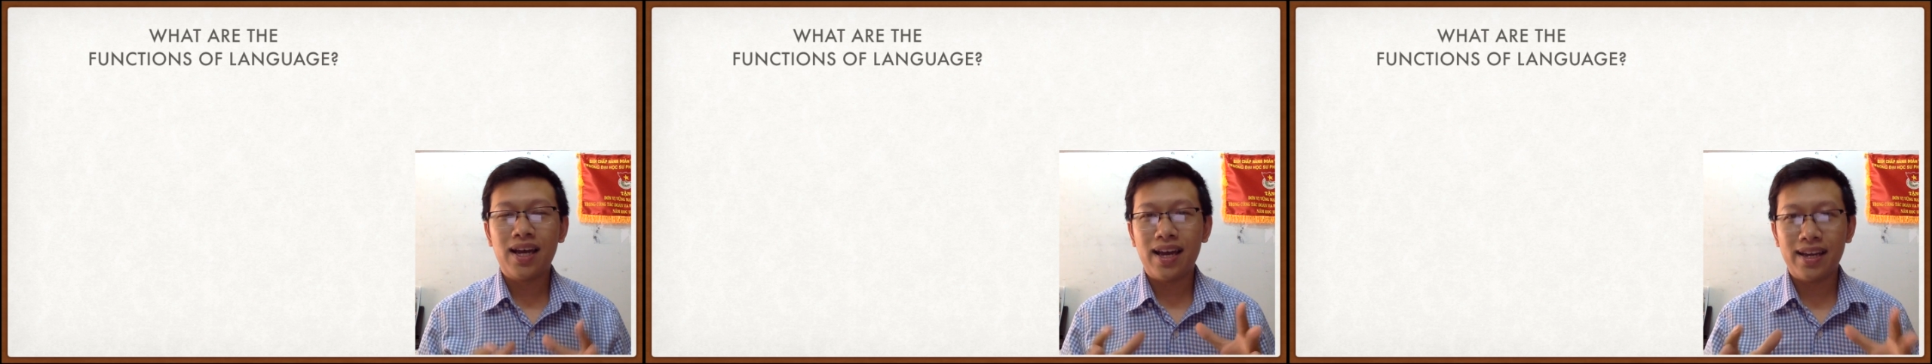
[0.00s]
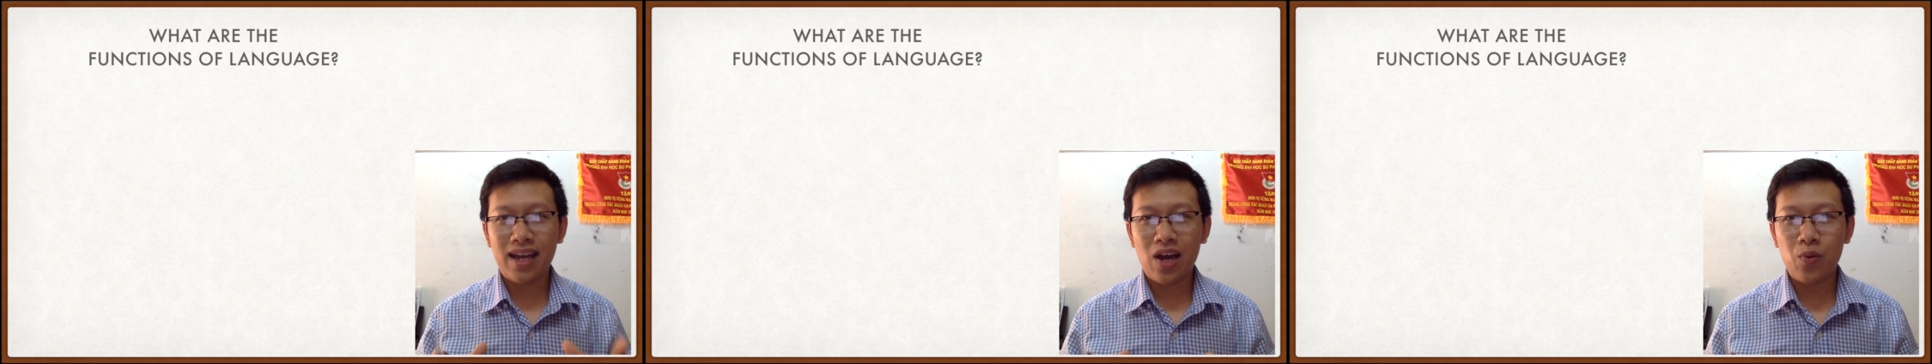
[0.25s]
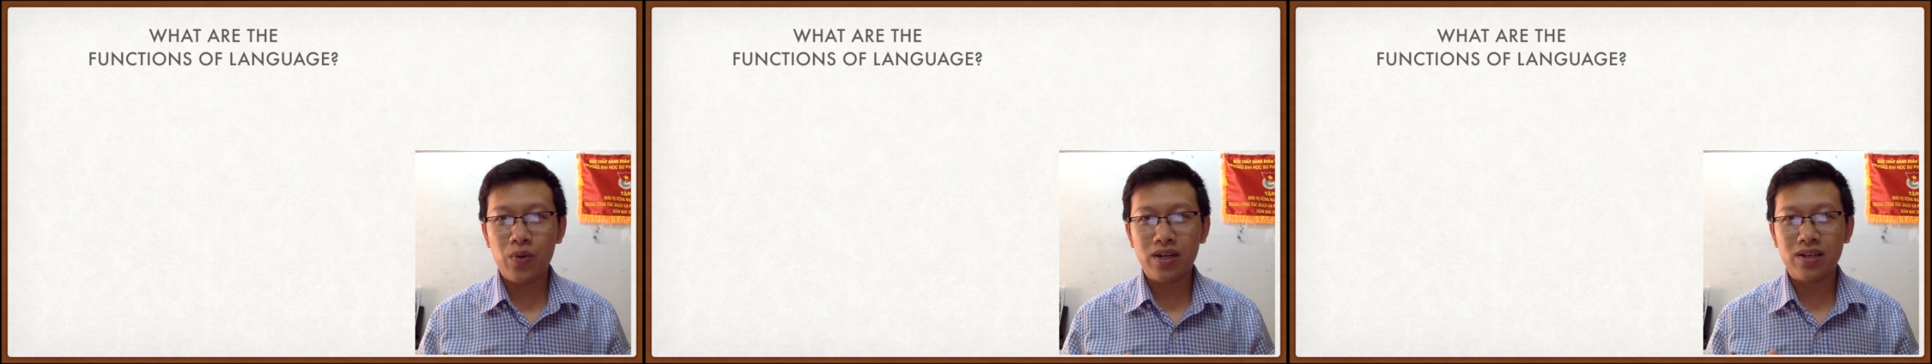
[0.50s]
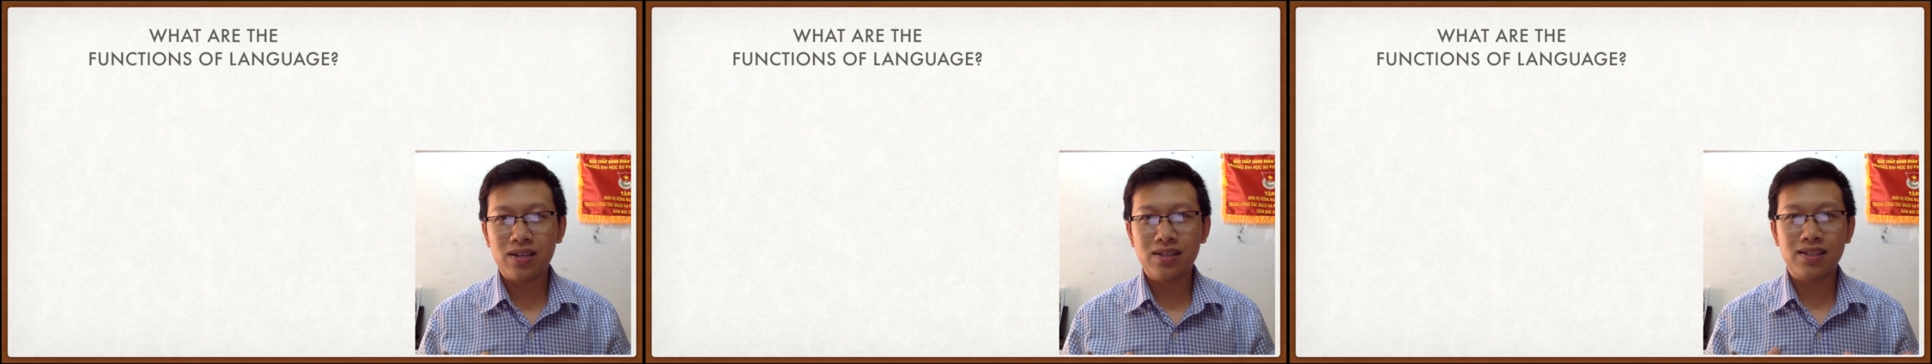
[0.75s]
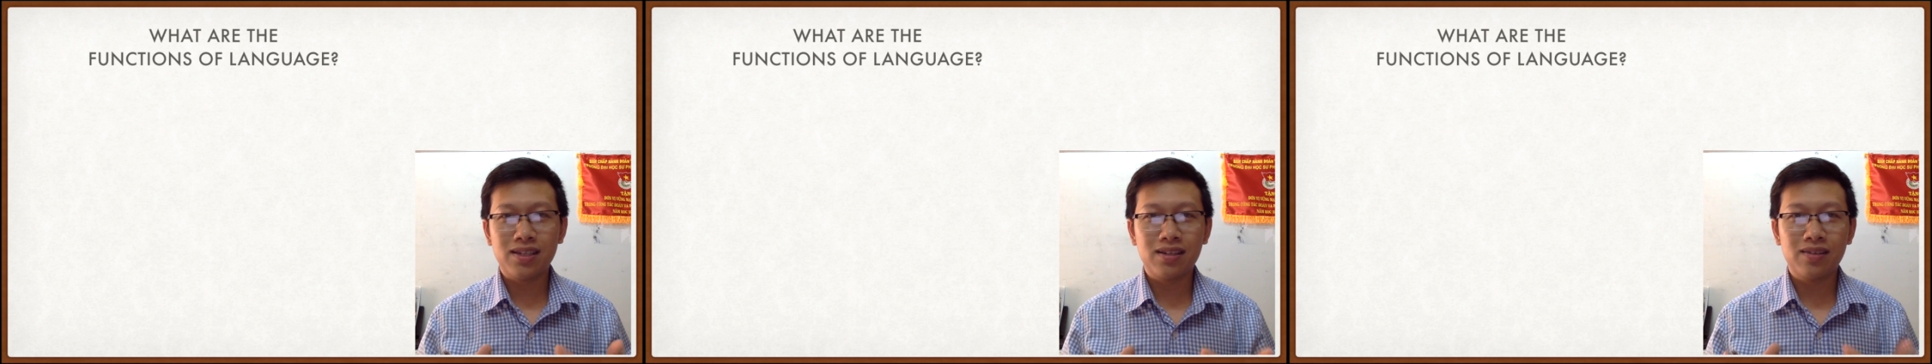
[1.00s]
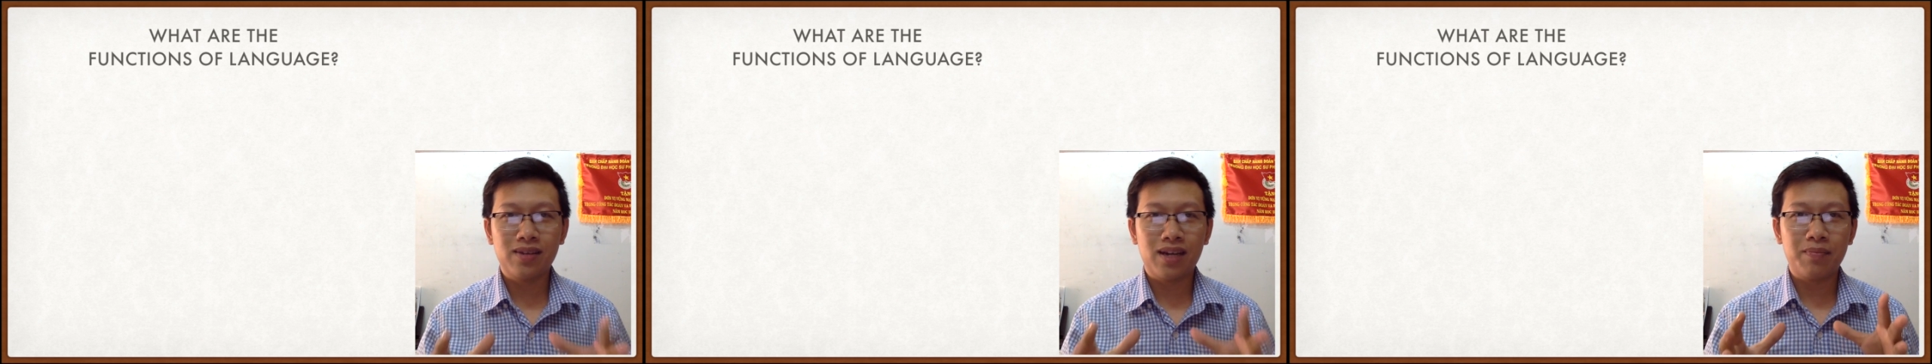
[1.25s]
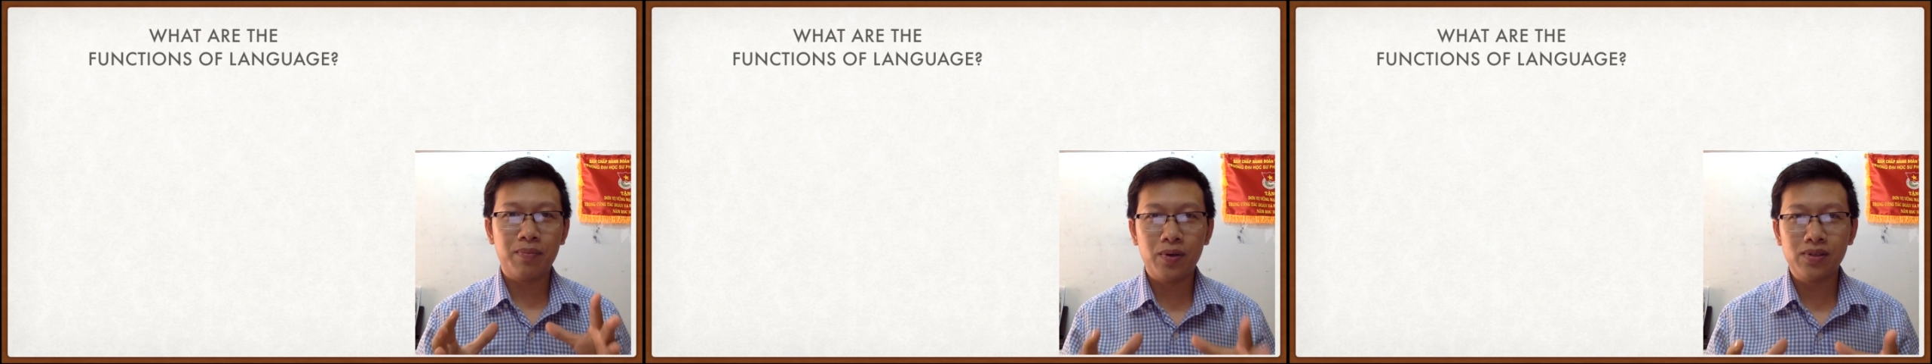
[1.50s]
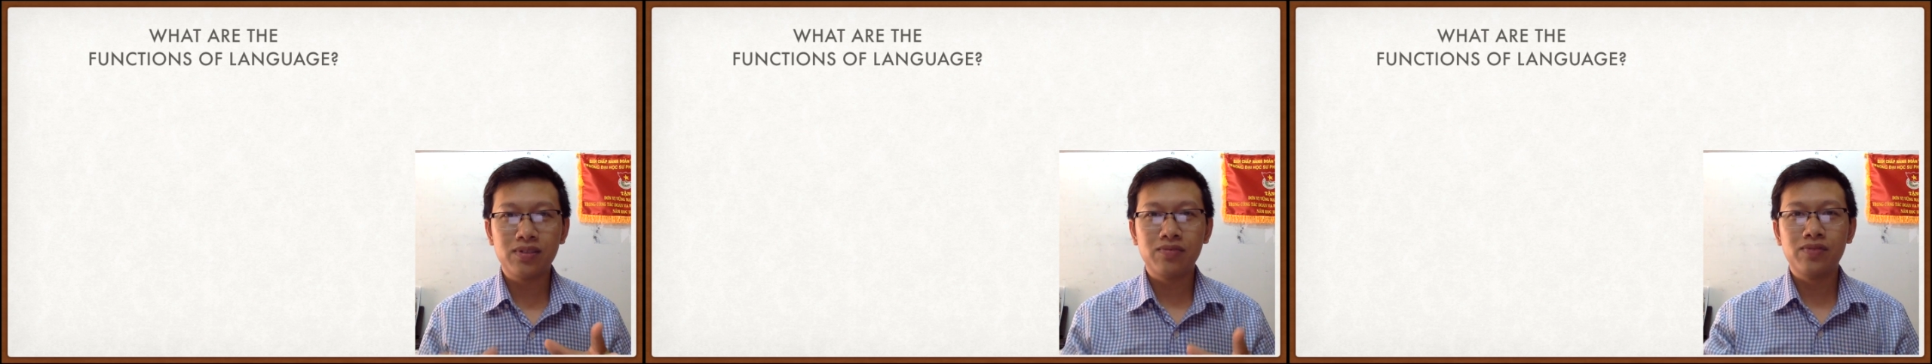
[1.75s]
and now we're going to take a look at a
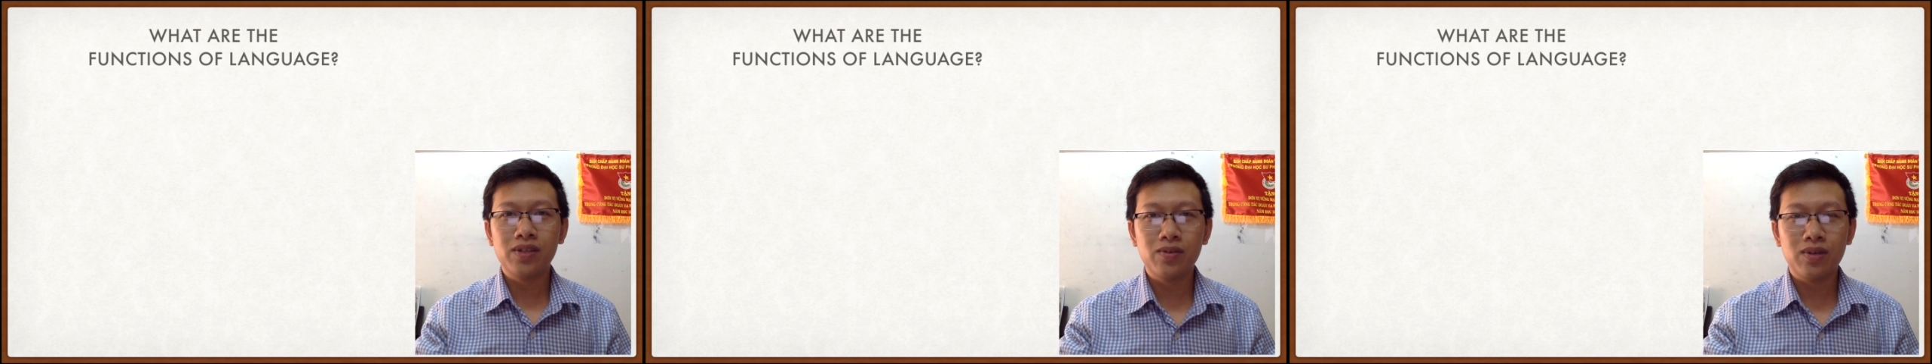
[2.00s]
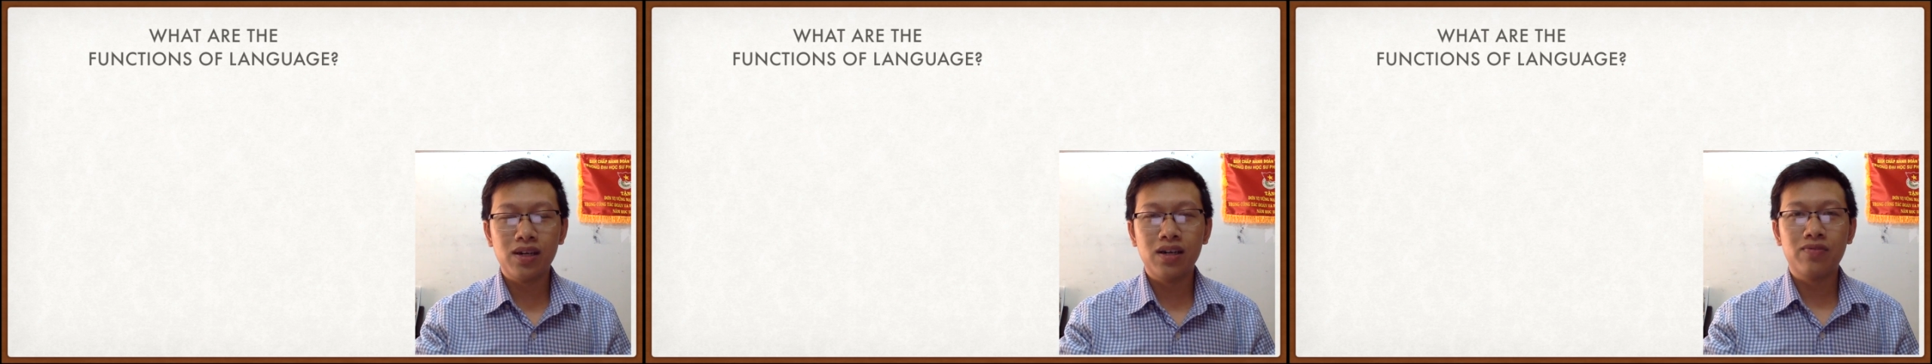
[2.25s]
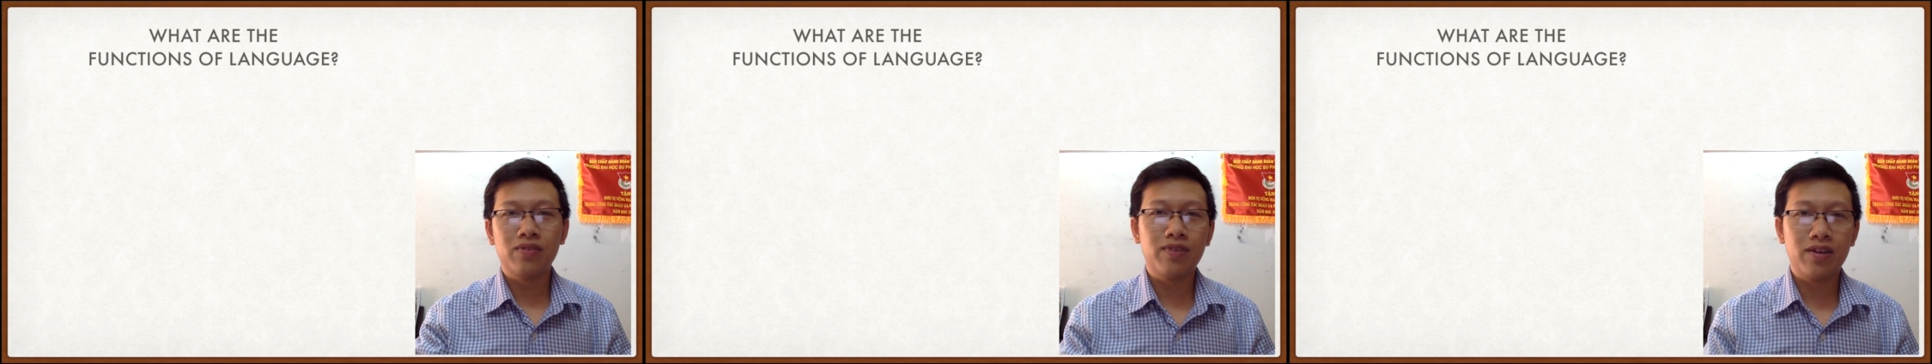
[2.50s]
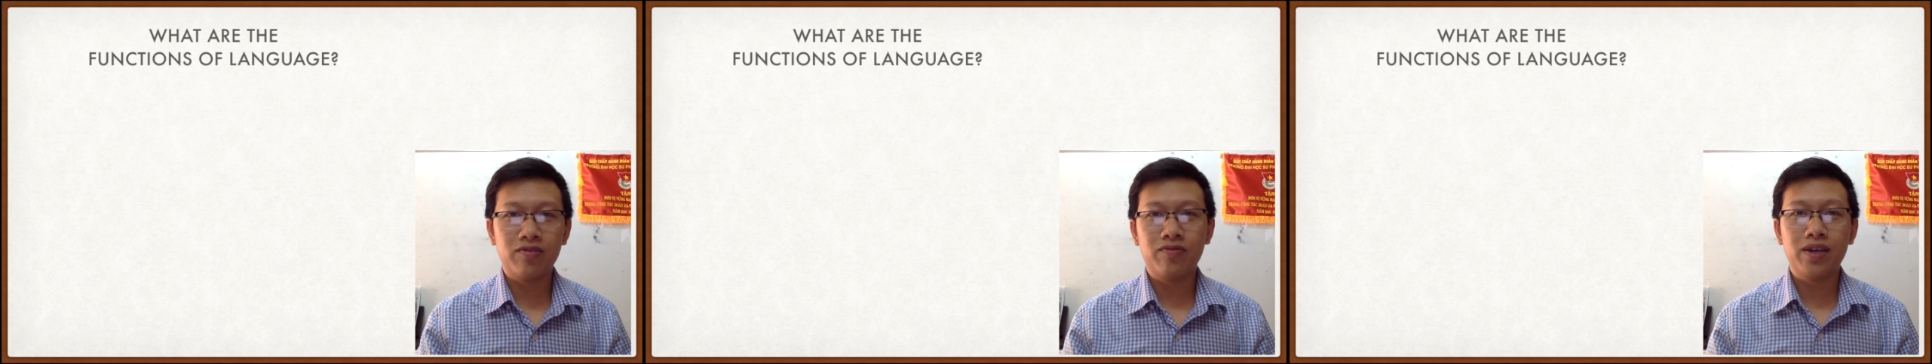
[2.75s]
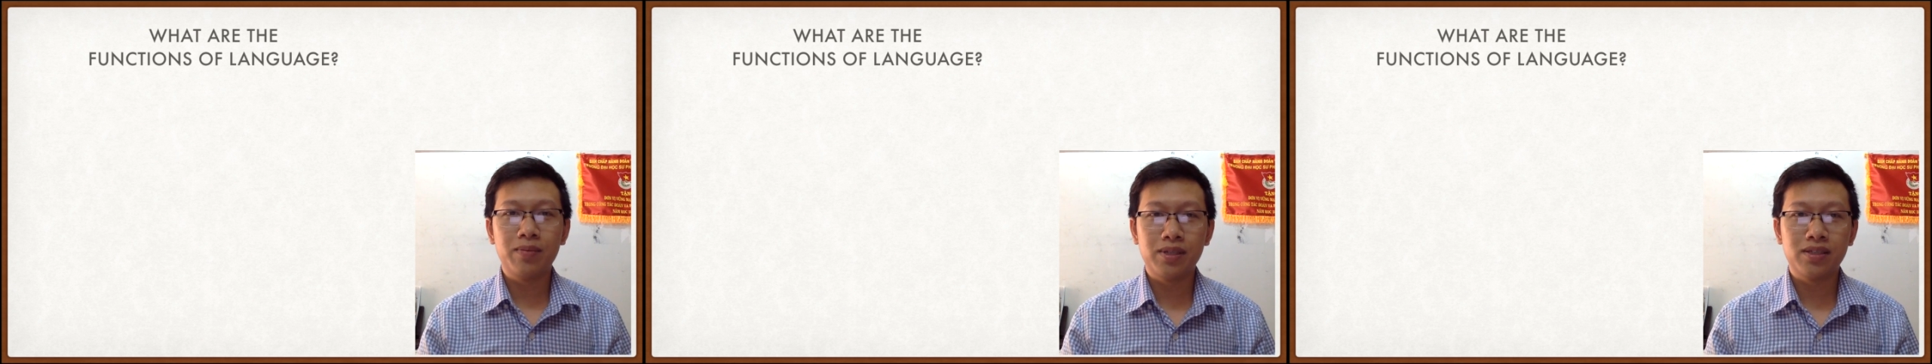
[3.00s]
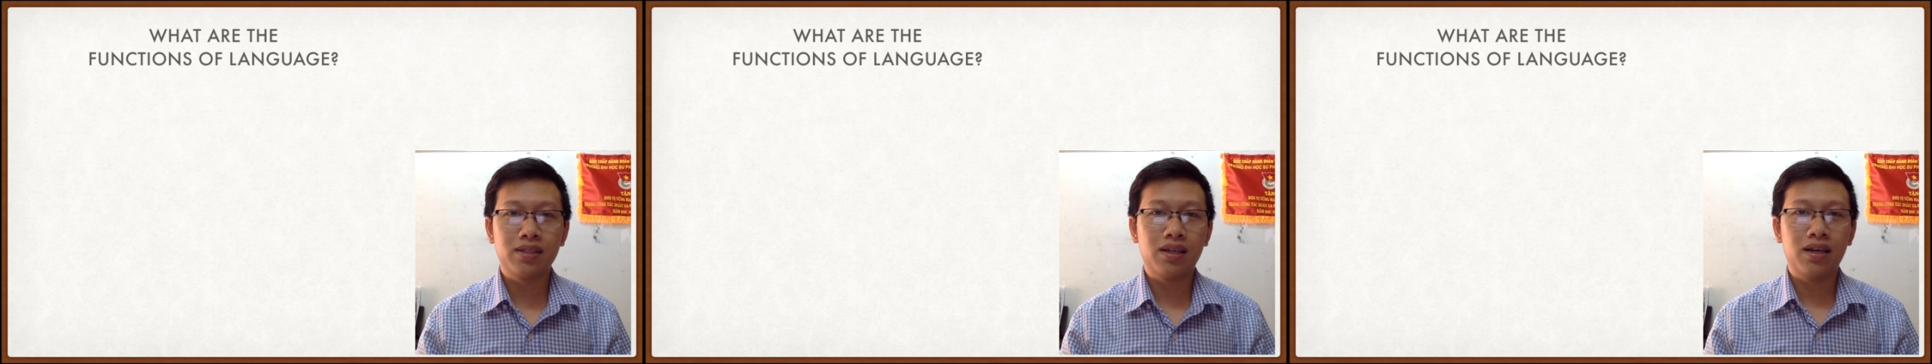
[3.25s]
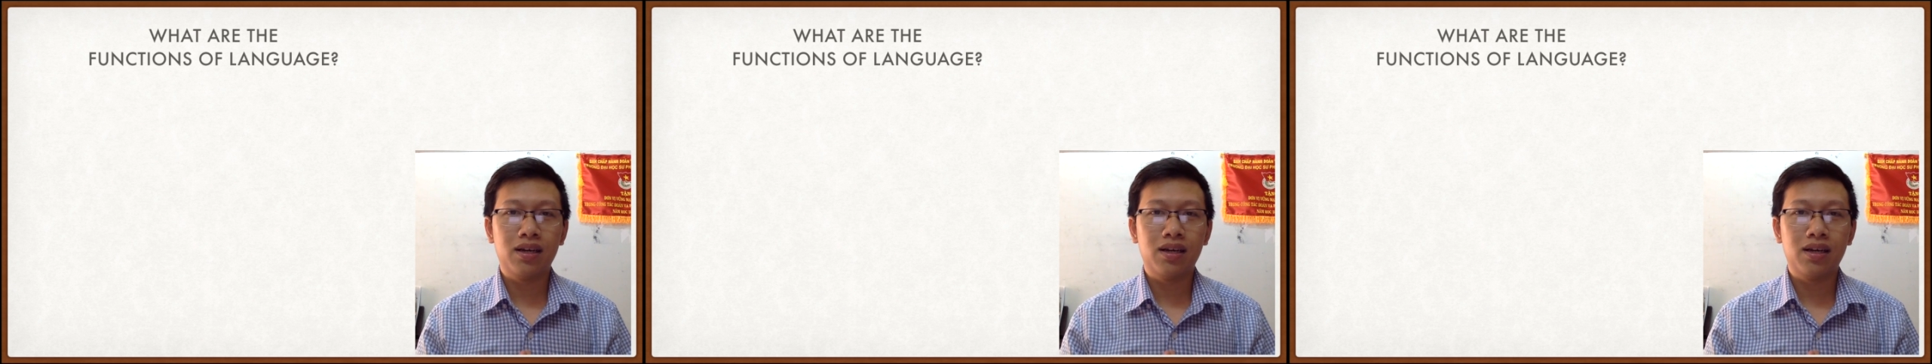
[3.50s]
point of view of a very famous